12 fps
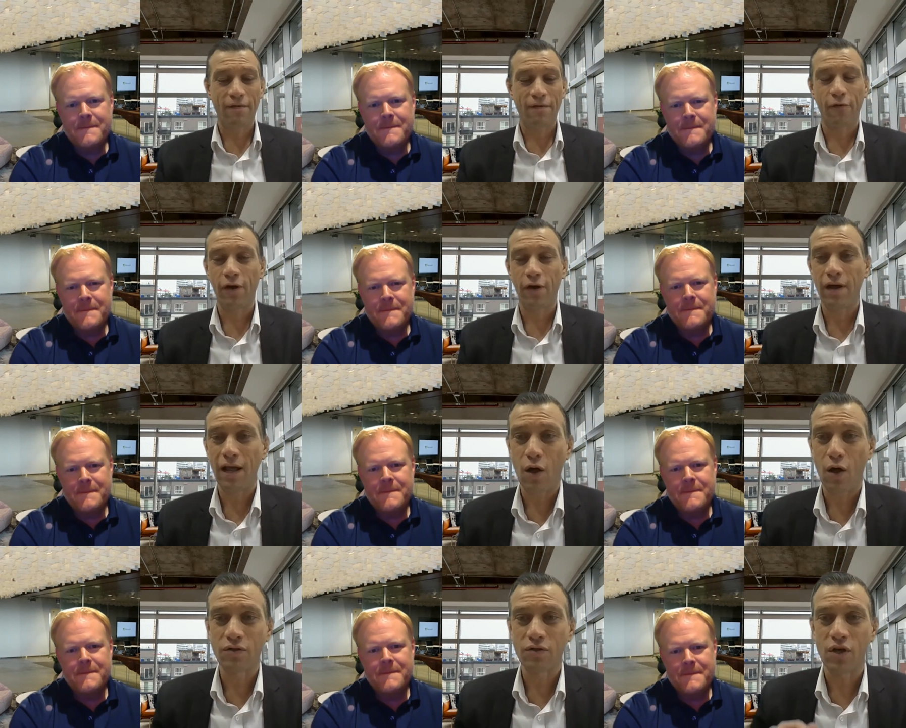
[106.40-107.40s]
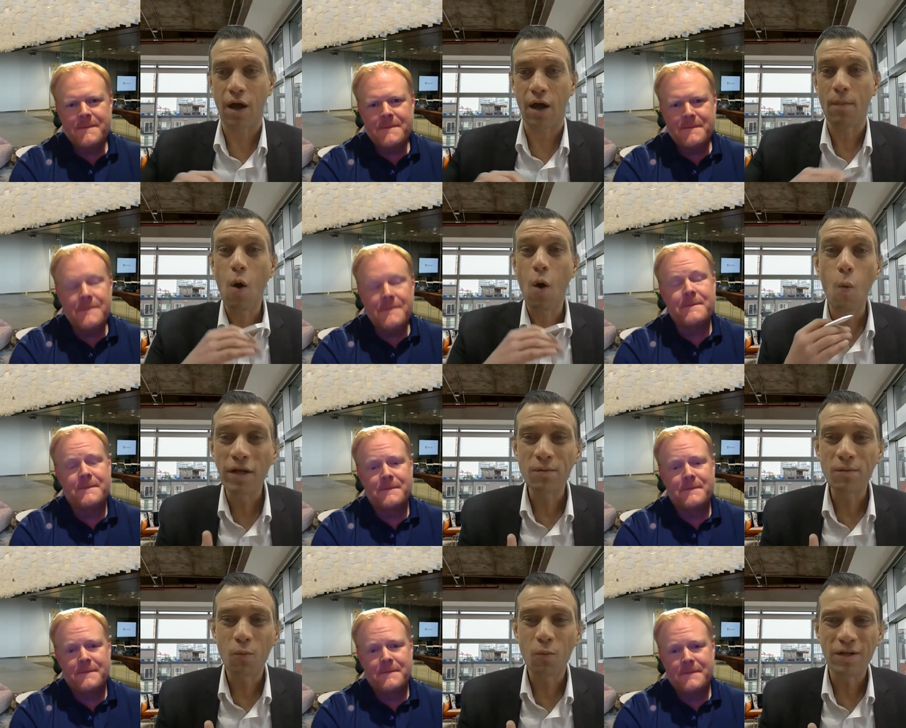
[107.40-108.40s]
Speaker 1: a bag for a, a, long time.
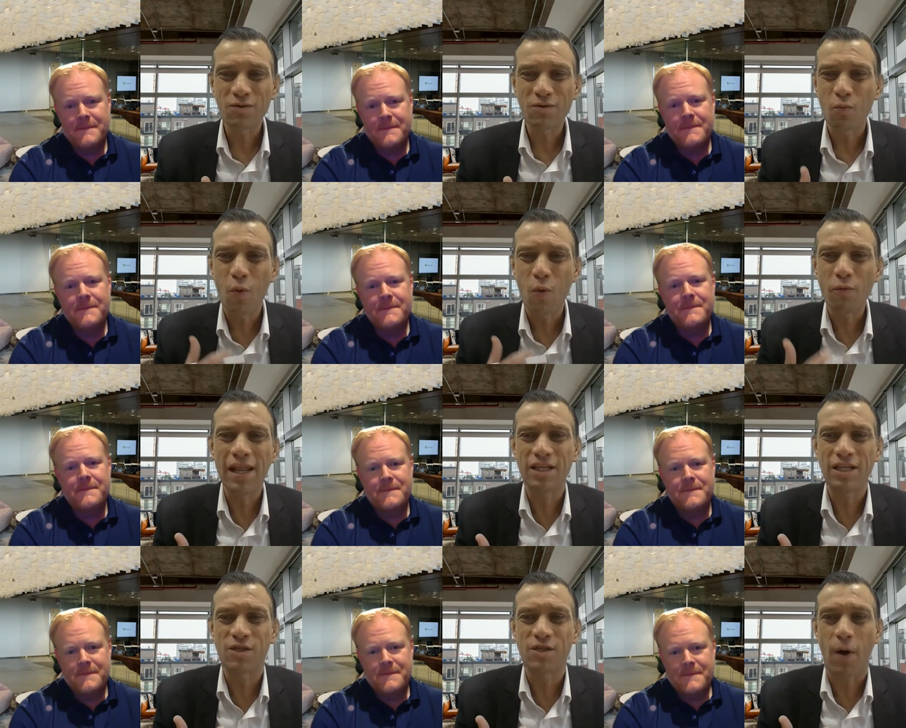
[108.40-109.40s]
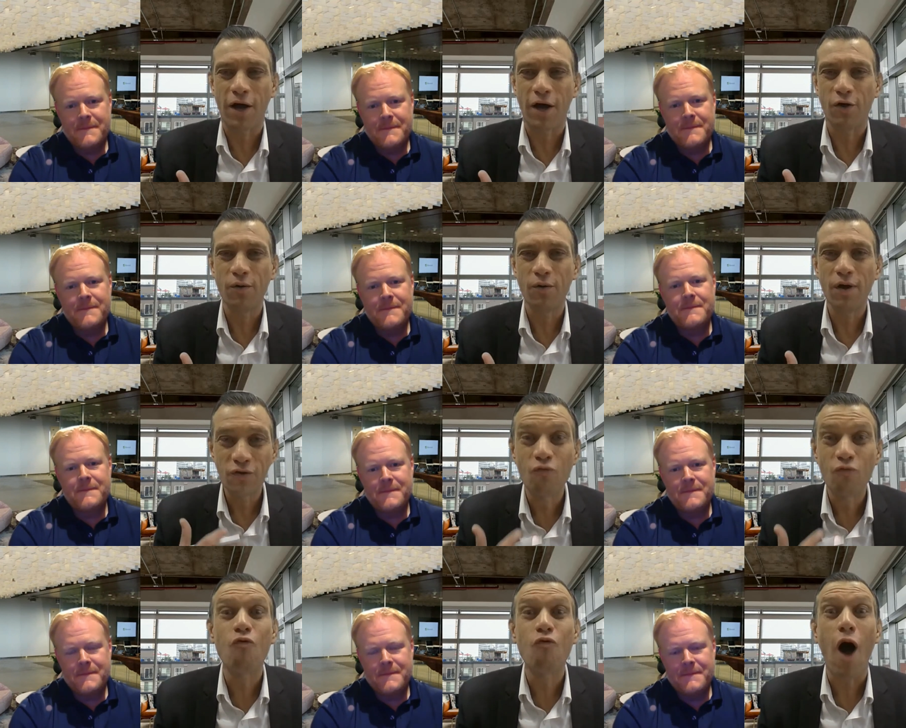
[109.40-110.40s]
What what what really inspired you
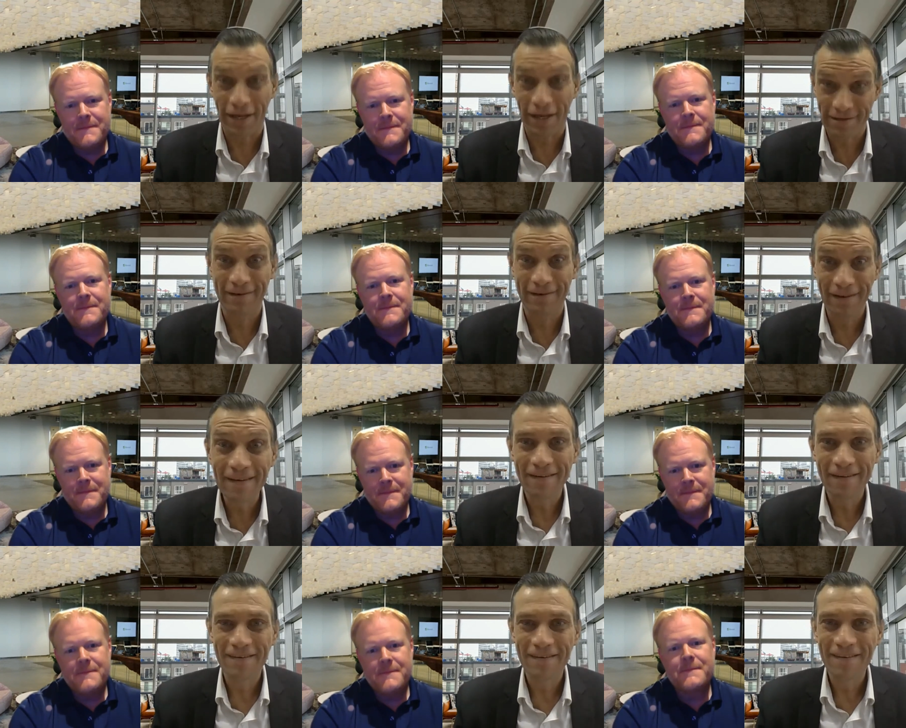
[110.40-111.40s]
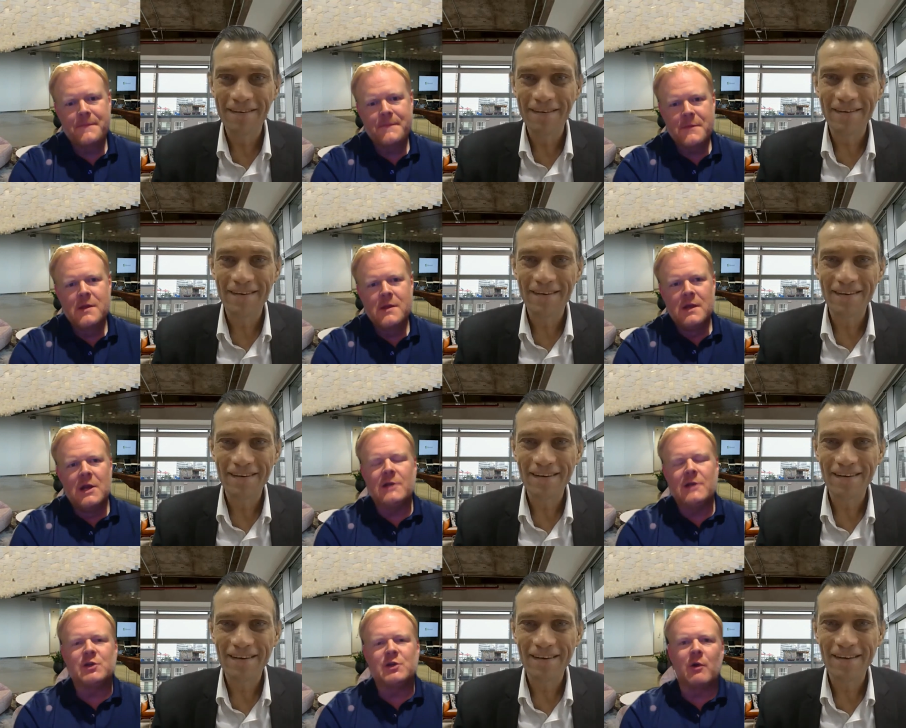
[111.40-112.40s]
to write?
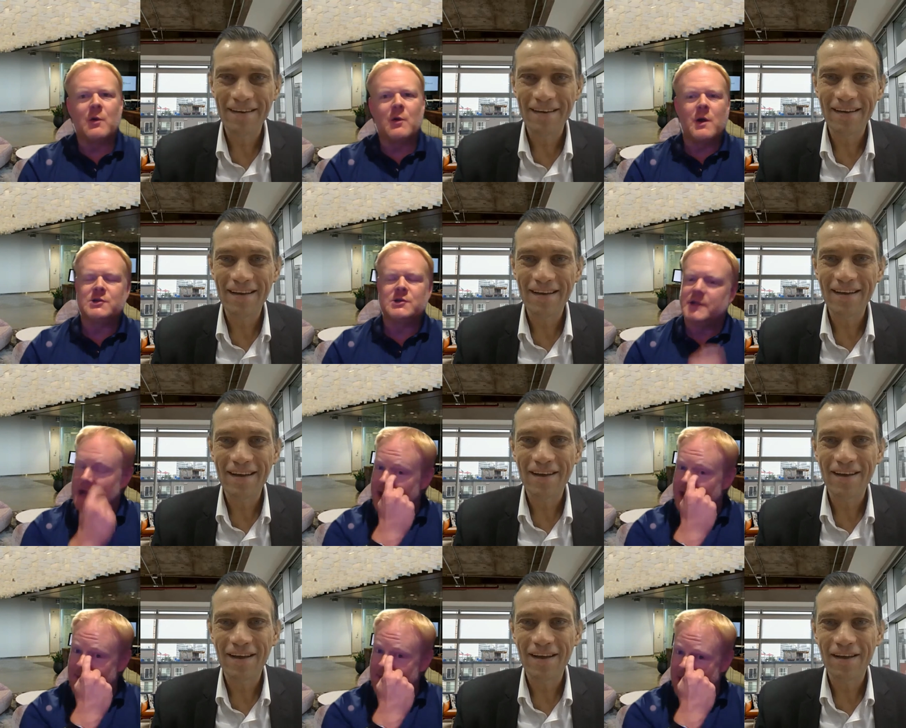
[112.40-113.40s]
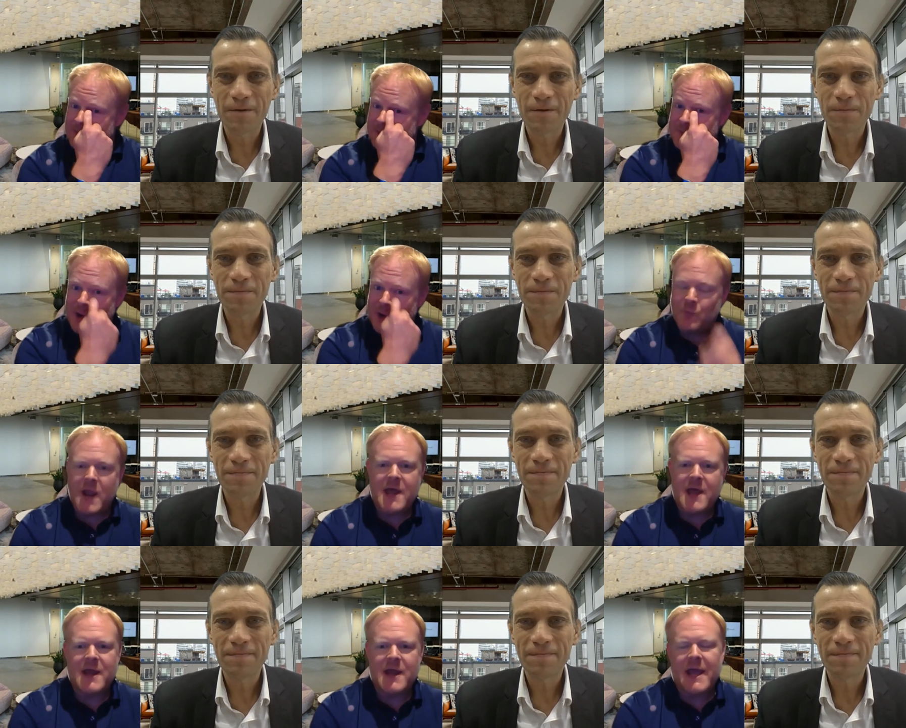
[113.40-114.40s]
Speaker 2: That's a great question. Um, I I
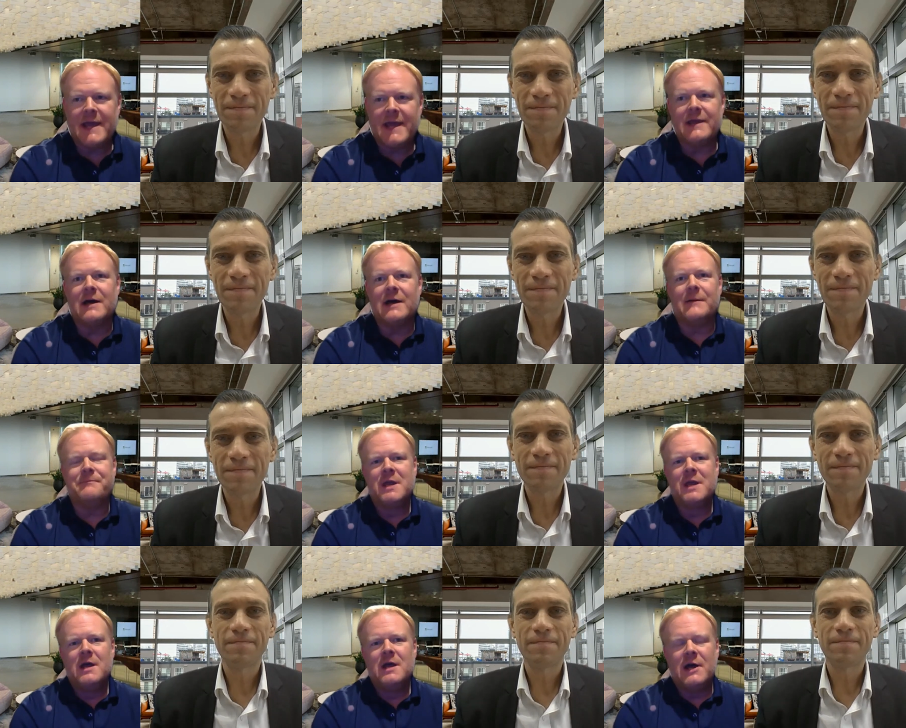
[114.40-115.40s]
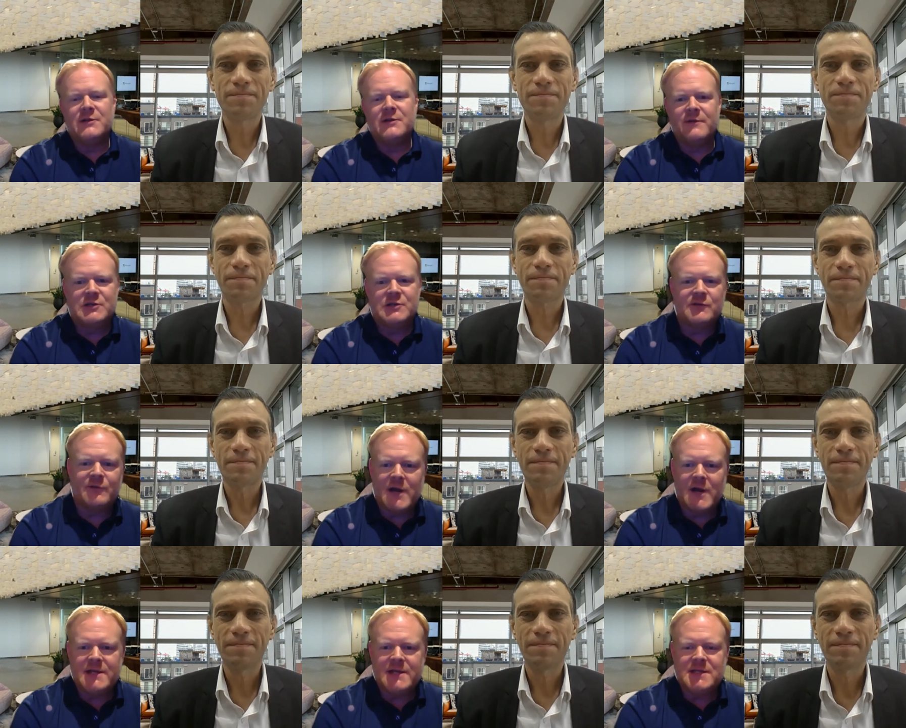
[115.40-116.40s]
ran a um, a division
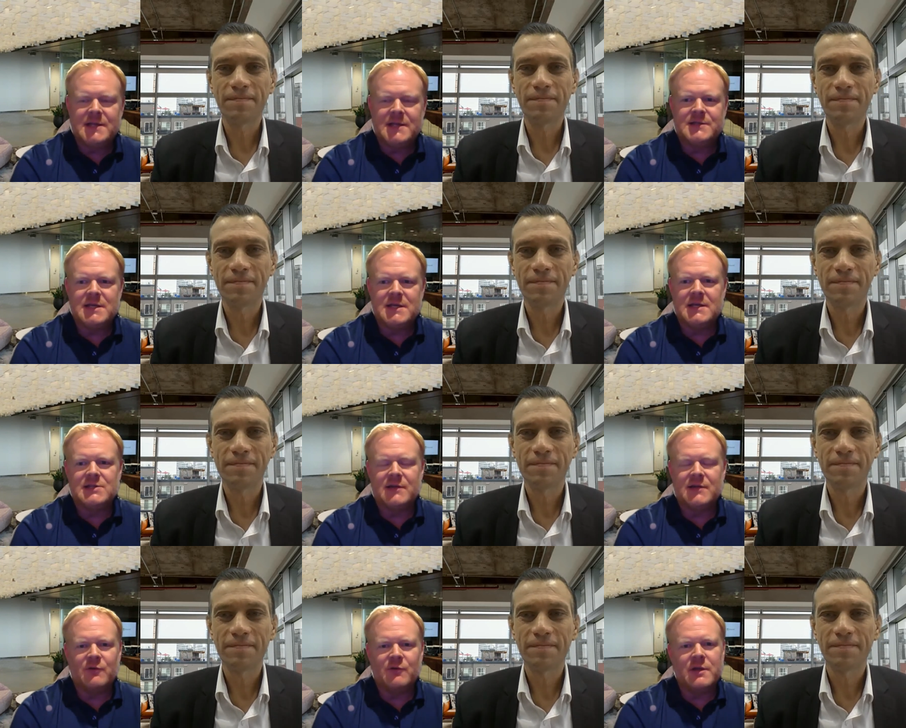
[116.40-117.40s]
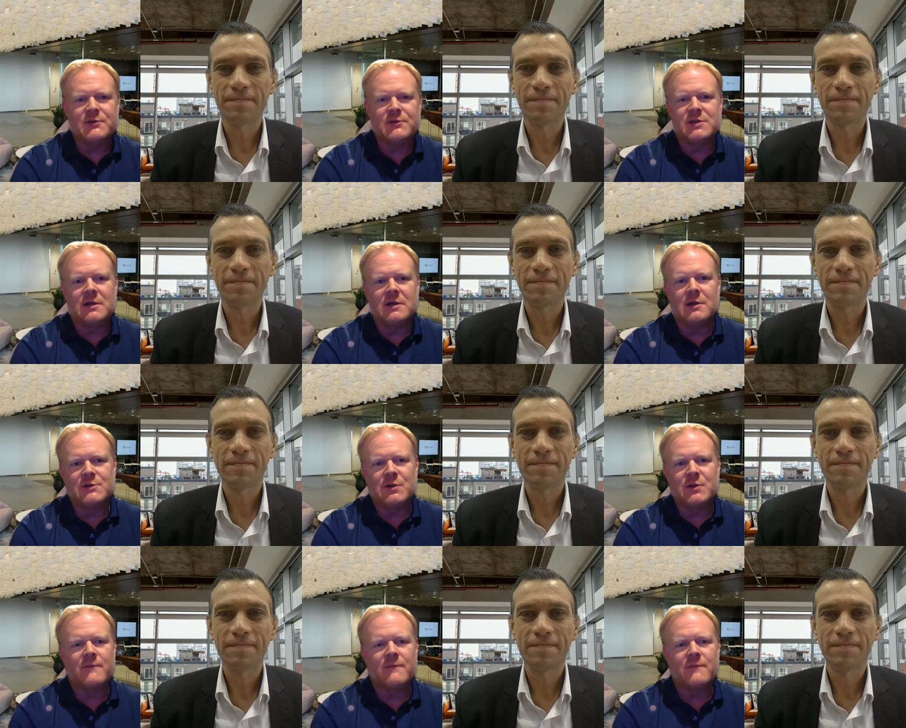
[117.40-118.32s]
for AT and T several years ago,